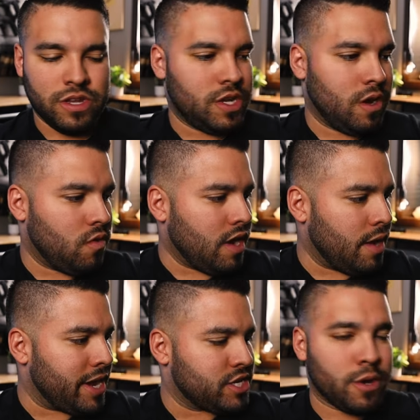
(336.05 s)
So
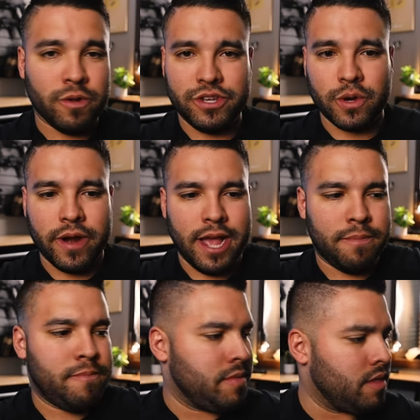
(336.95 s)
I'm actually going to
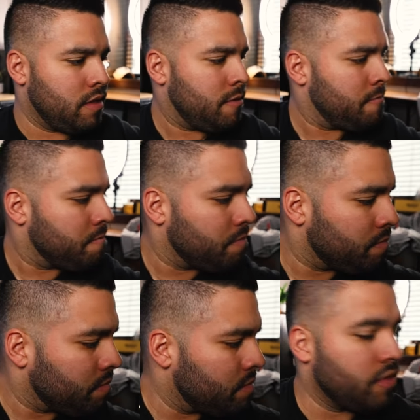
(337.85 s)
grab
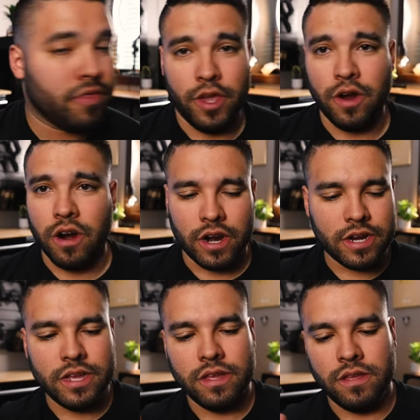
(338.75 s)
the
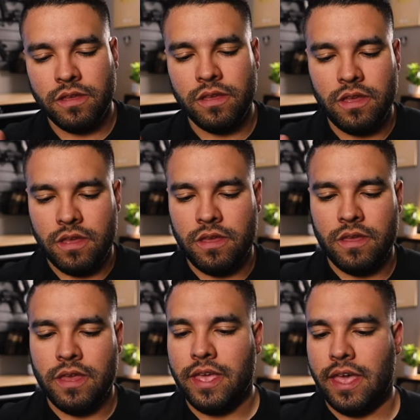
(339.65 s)
arc
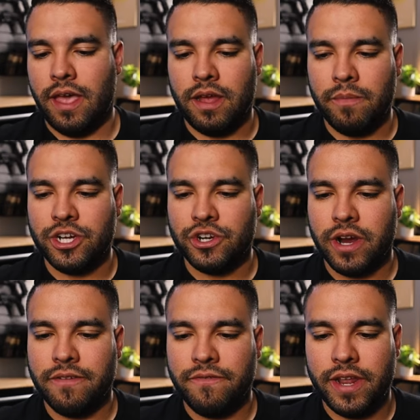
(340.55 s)
and I'm gonna
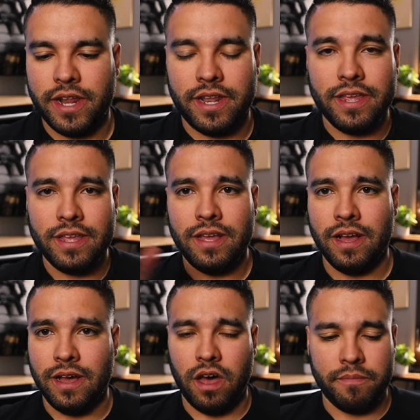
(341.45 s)
try to fit it
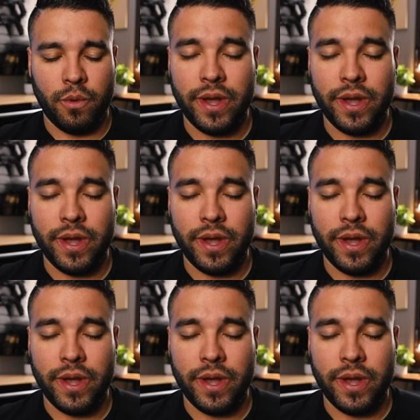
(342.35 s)
uh, on my